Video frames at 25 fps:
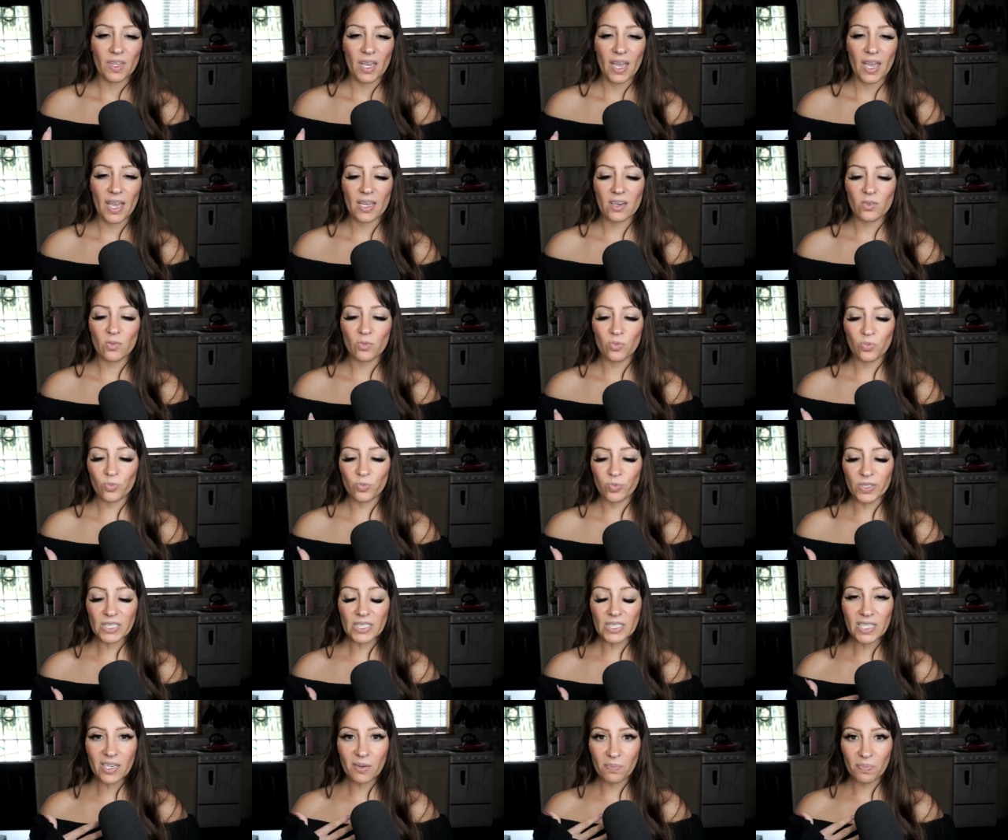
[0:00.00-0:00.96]
and
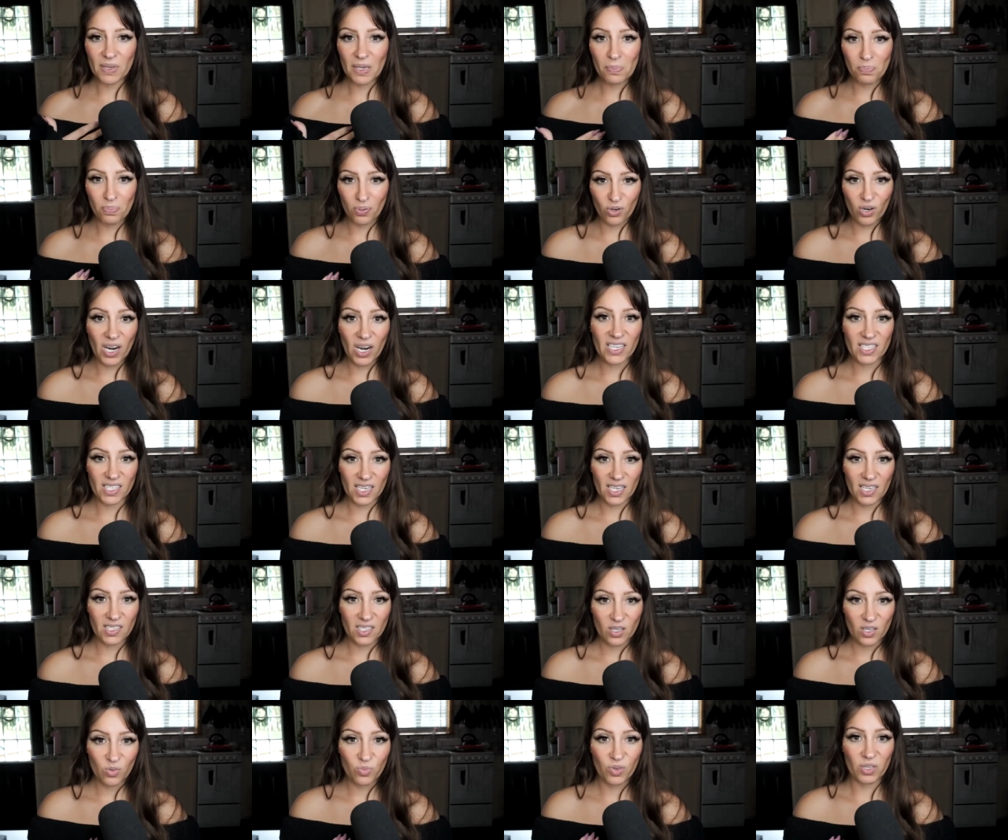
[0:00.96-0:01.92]
really be
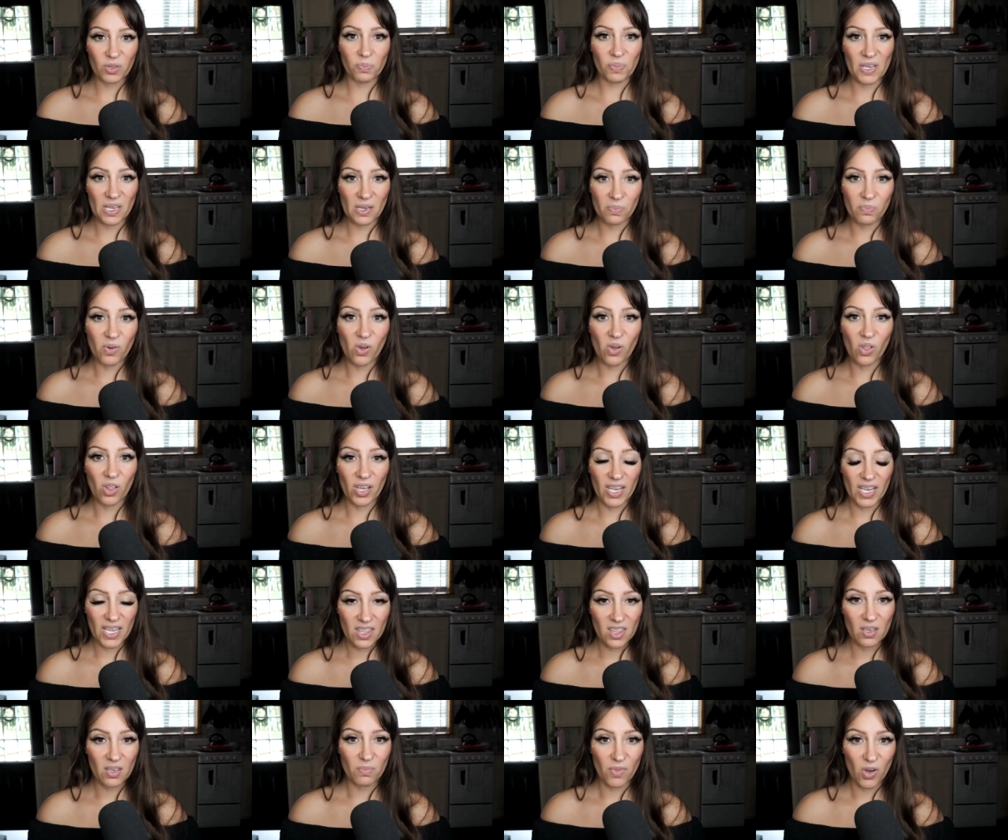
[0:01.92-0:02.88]
present with people
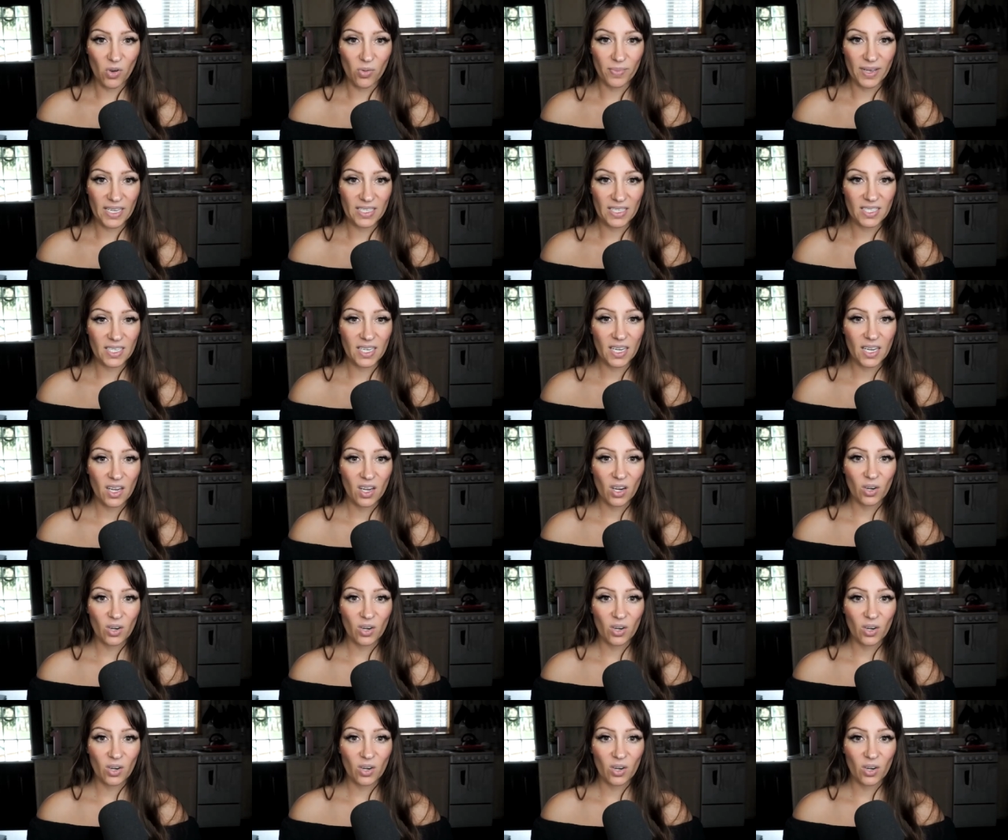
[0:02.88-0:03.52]
in the moment.